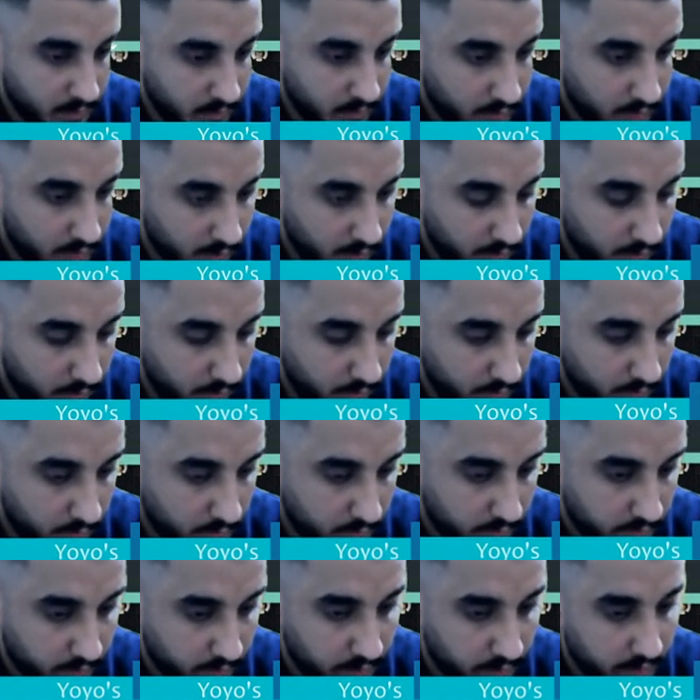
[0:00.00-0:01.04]
Unable
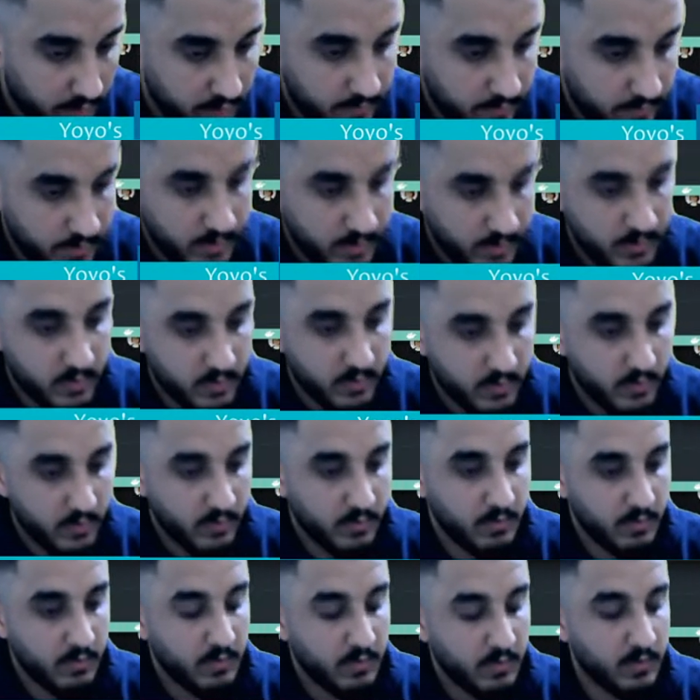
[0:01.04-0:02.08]
to find image.
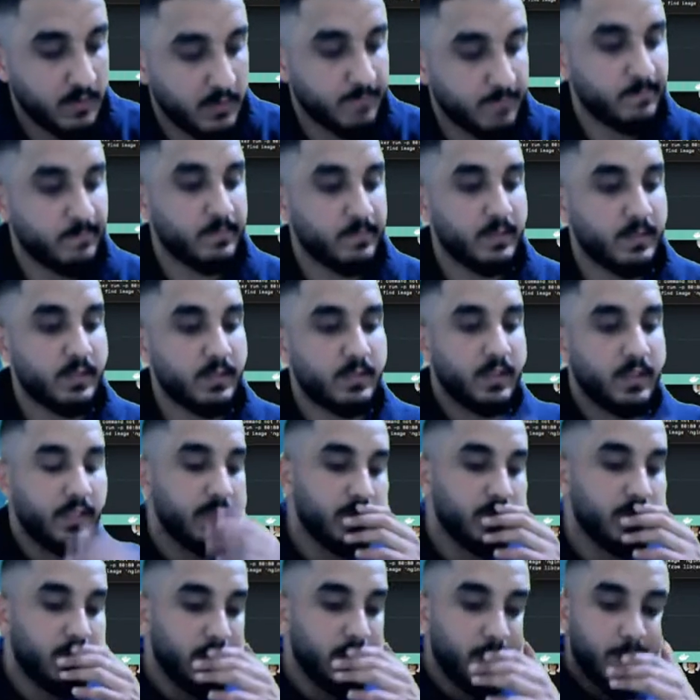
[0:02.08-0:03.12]
So I
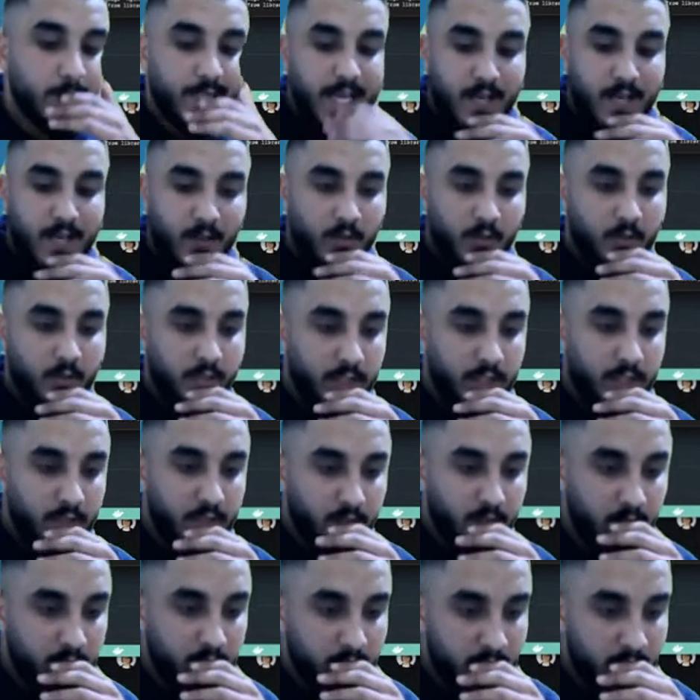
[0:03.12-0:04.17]
guess it's going to download it.